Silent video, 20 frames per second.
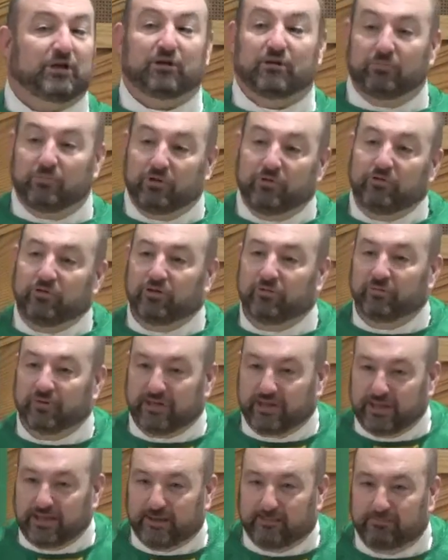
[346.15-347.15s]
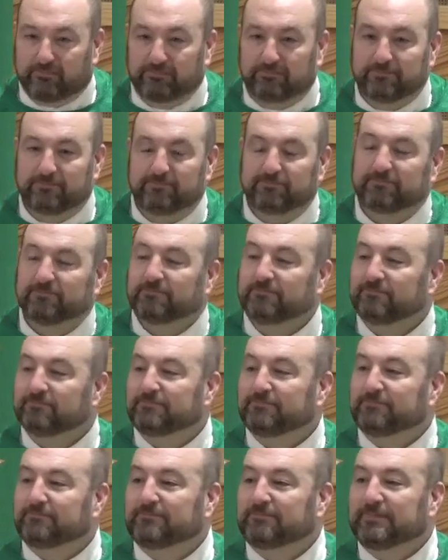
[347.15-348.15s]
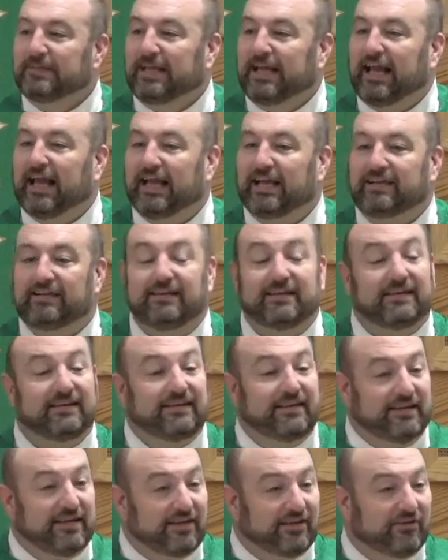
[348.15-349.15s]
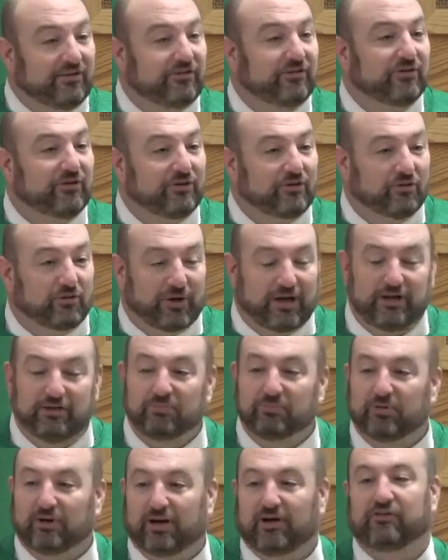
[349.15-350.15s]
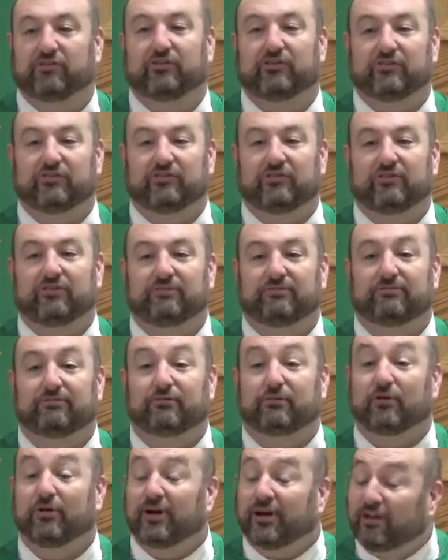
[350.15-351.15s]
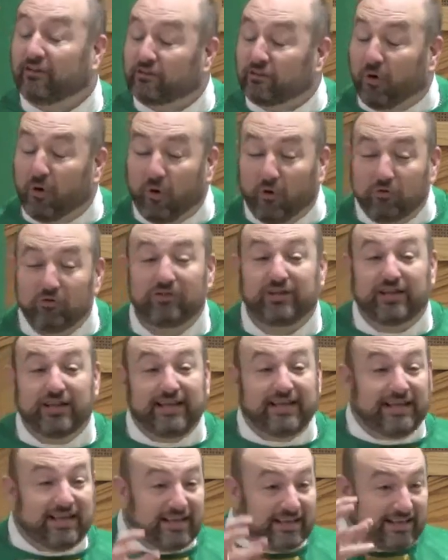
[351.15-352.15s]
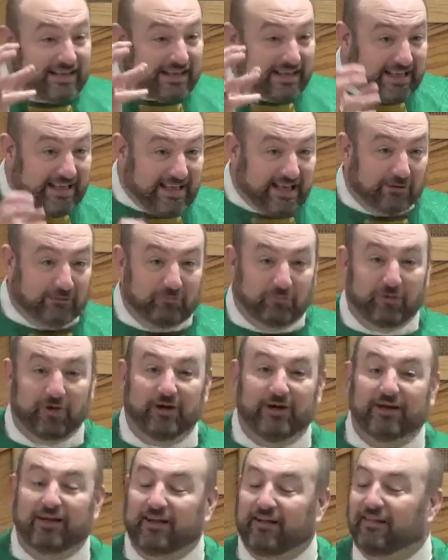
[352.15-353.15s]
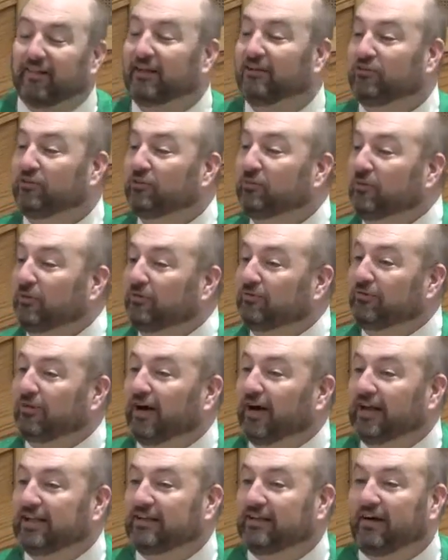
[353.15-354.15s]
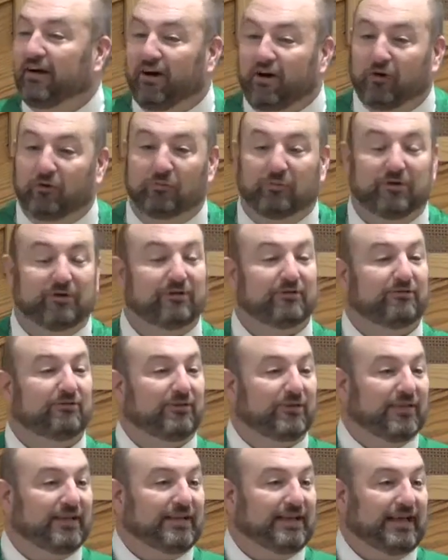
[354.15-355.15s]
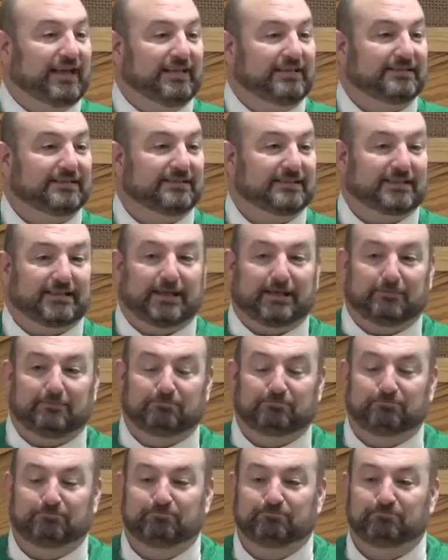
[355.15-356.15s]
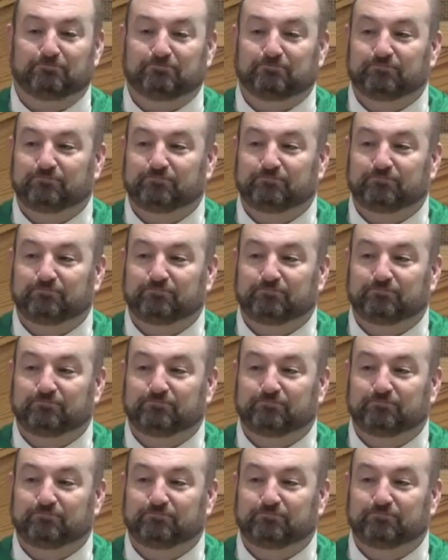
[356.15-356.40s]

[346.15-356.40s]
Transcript: Communion with Him and in His great presence. For it is only in Him that you will find hope for the days to come.